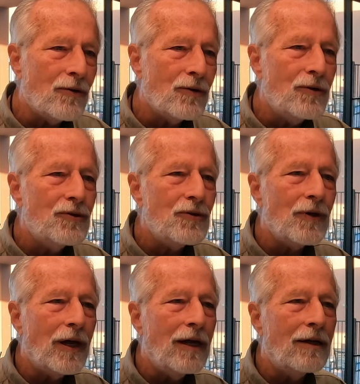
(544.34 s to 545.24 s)
cruise
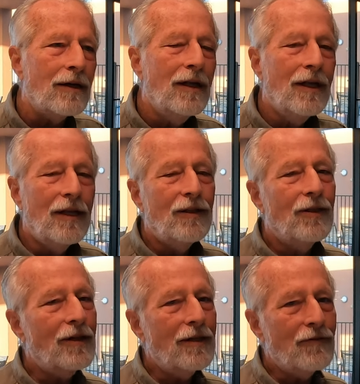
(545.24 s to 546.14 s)
around
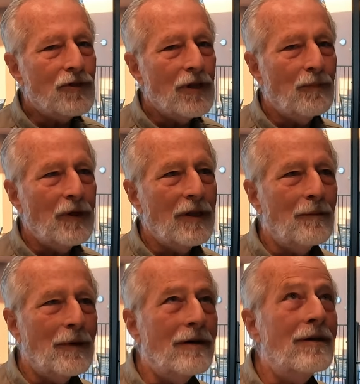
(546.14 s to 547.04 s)
looking for something that might,